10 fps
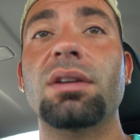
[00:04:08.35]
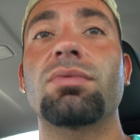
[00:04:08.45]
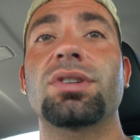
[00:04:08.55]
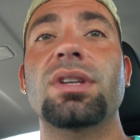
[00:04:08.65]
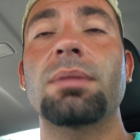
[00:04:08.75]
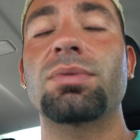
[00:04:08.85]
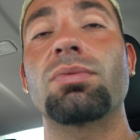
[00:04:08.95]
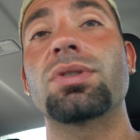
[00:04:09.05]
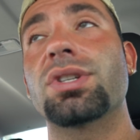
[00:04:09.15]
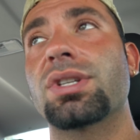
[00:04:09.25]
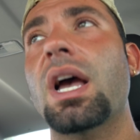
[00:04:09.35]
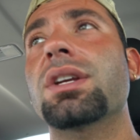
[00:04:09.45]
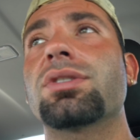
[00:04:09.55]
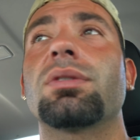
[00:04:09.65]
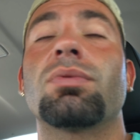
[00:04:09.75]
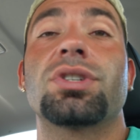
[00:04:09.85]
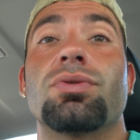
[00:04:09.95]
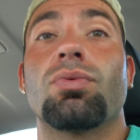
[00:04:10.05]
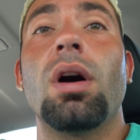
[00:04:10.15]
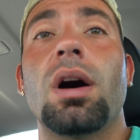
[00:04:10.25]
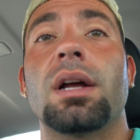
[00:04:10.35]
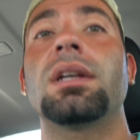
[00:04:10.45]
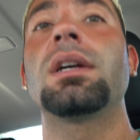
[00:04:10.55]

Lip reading: receptor, which is actually what you want,